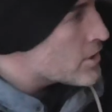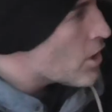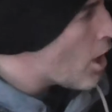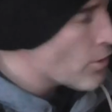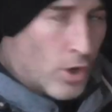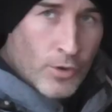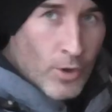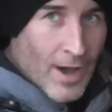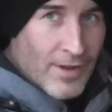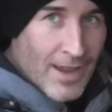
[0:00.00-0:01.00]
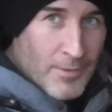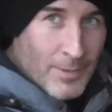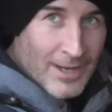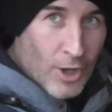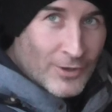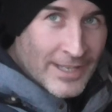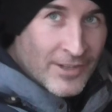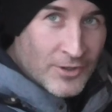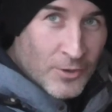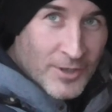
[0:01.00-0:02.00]
No, I've got everybody locked in
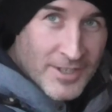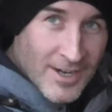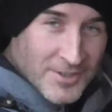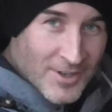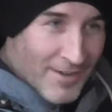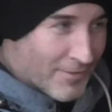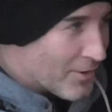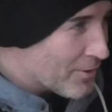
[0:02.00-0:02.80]
the doors there, so I've